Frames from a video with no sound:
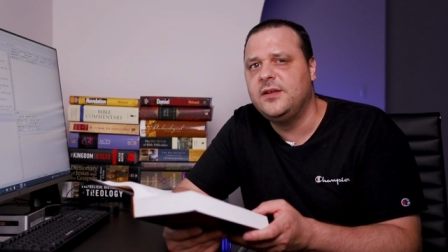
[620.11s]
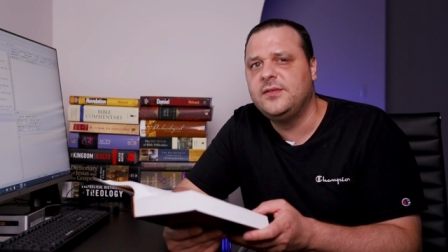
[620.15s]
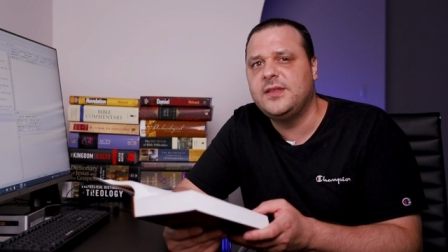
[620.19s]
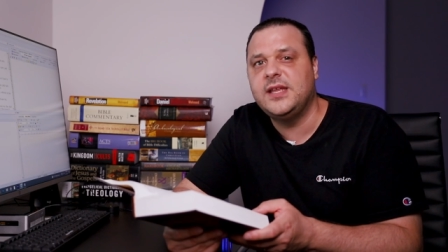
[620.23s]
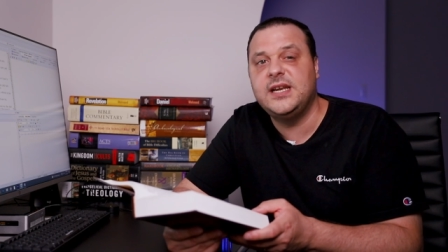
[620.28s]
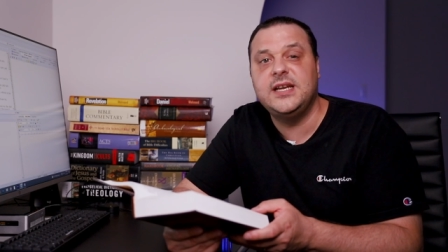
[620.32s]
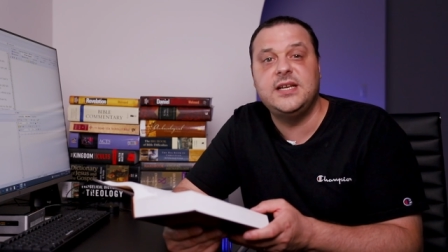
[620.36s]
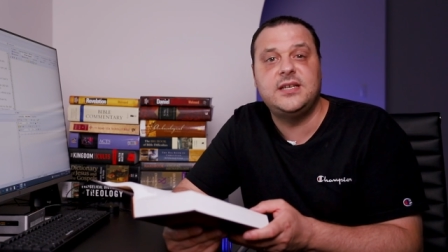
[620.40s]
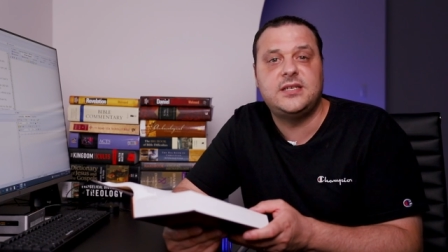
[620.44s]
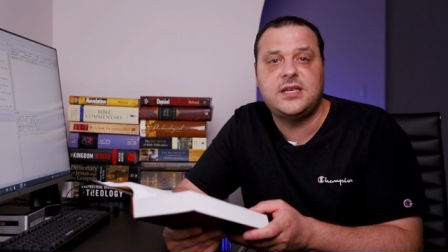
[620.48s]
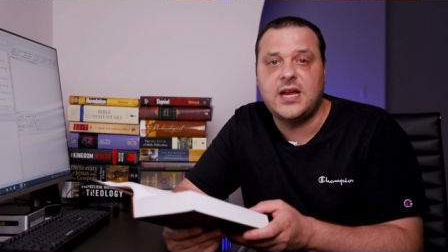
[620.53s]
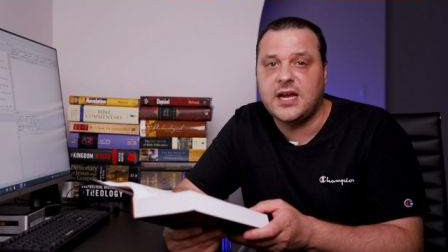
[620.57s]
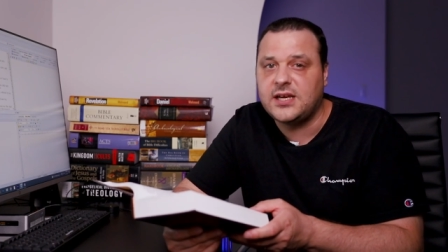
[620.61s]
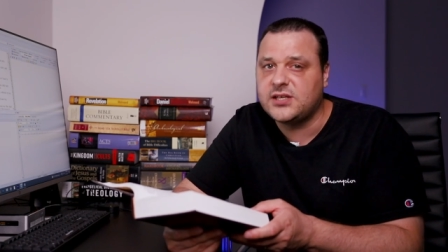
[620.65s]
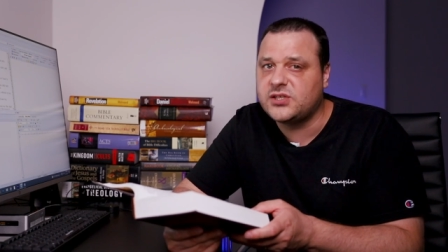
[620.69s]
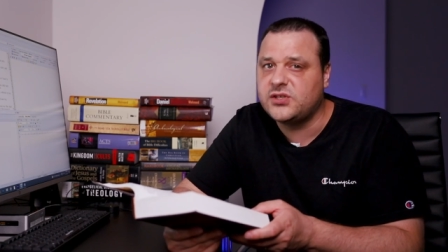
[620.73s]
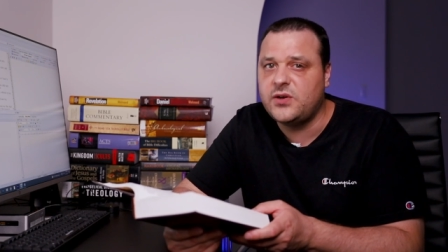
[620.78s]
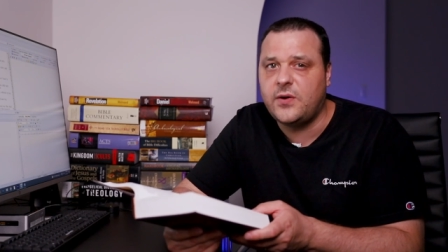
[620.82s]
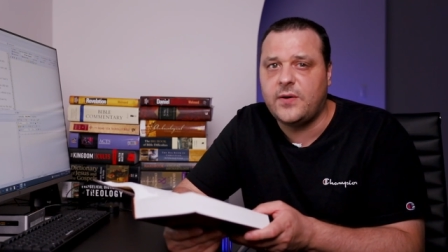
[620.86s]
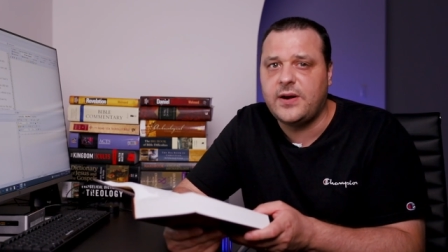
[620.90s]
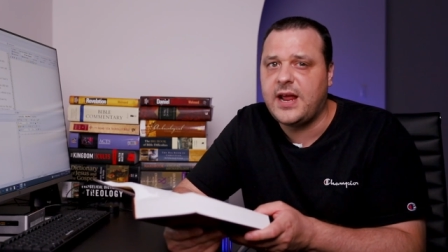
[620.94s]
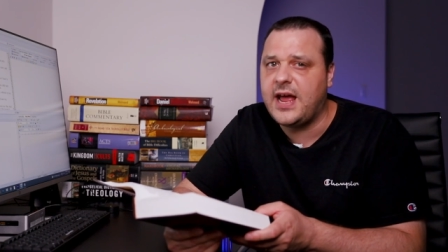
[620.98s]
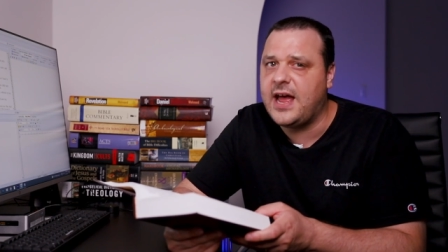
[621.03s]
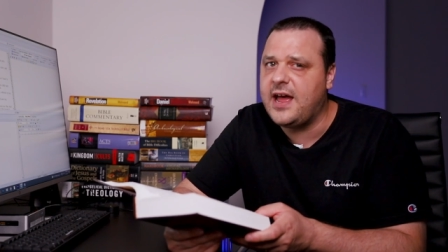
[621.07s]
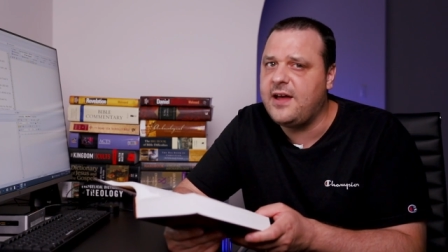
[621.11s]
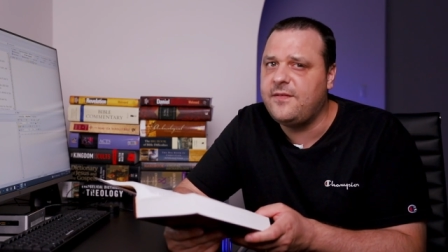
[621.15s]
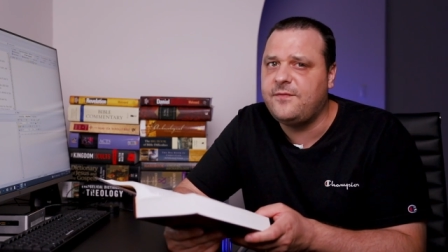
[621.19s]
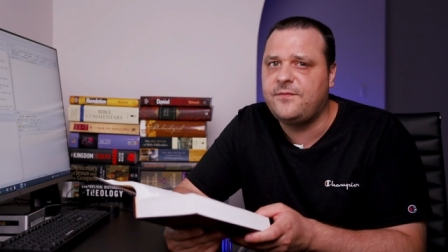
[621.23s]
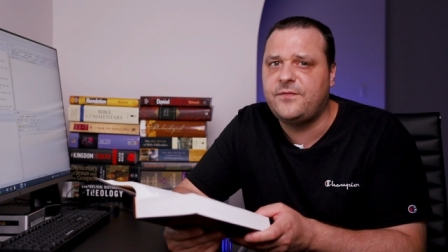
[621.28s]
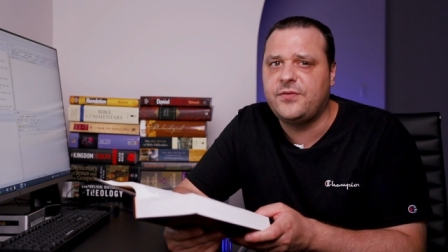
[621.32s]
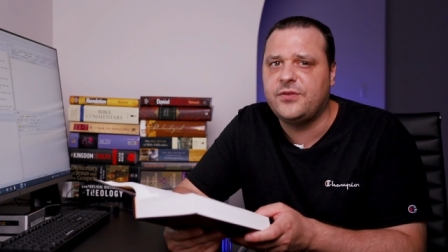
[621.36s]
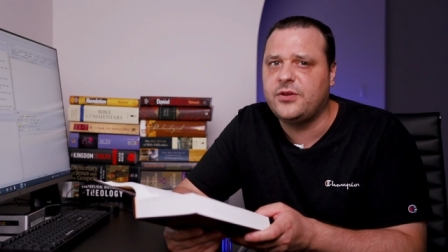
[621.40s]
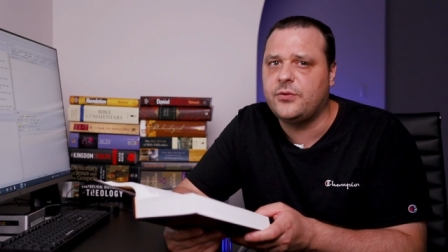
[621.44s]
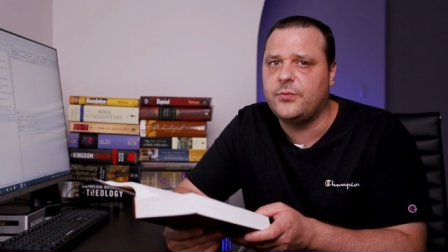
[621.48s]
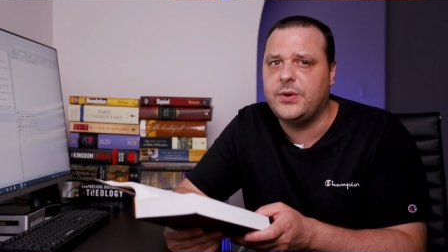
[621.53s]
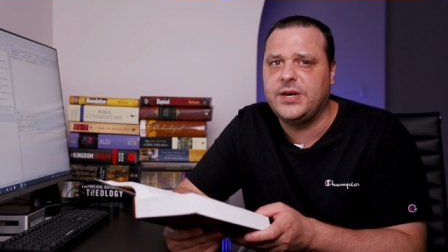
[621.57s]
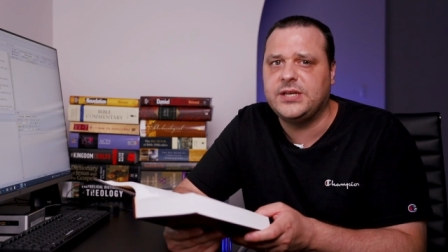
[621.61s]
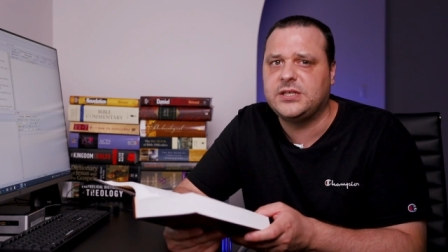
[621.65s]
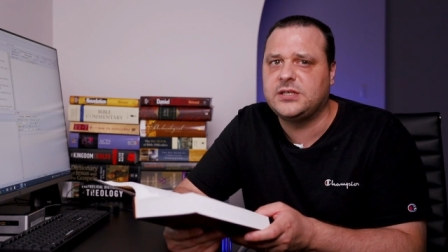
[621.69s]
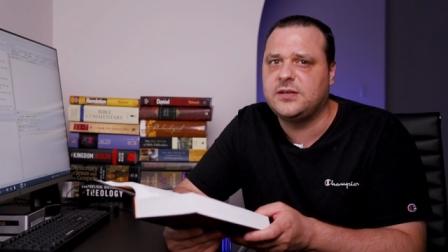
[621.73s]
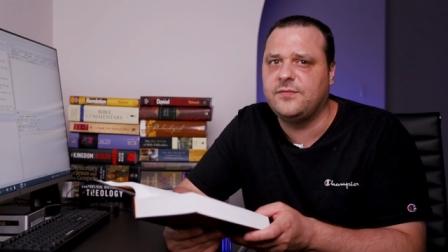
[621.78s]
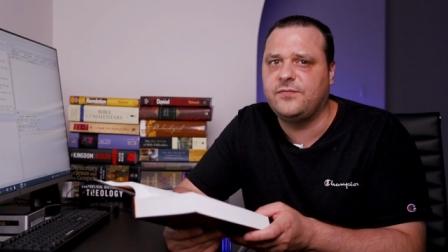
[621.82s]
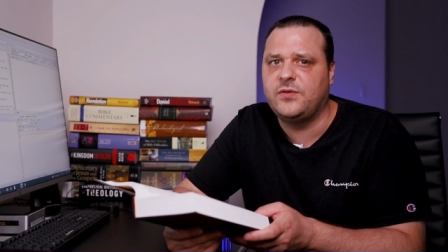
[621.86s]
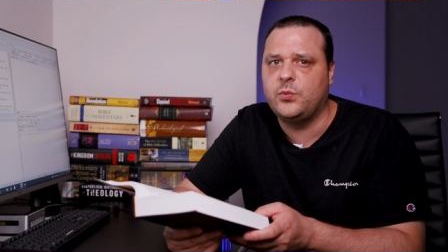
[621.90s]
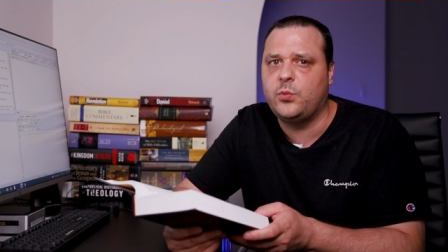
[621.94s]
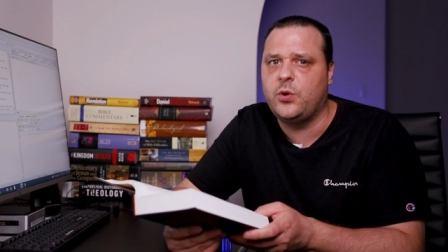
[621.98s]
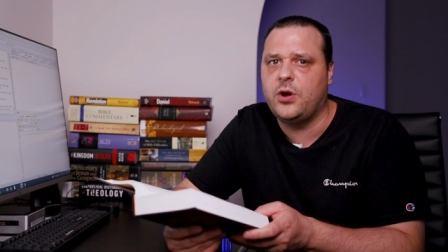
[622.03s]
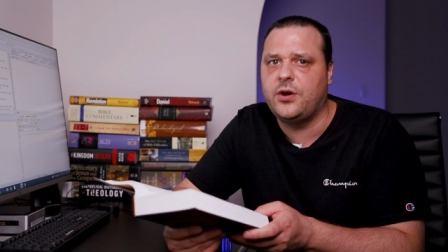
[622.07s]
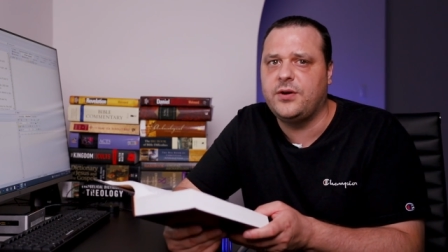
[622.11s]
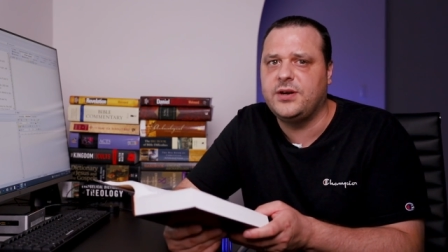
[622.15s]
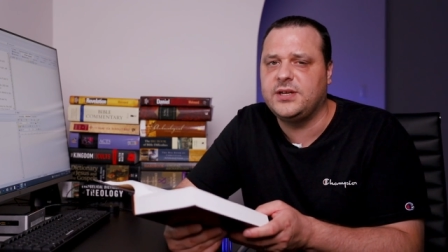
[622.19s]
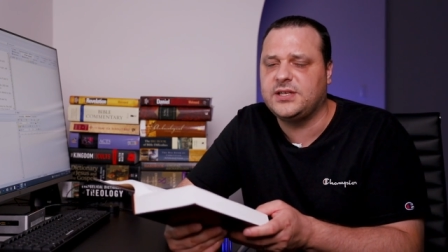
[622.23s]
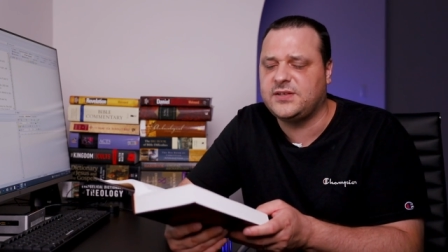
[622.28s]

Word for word: that he does not have for the rest of the world.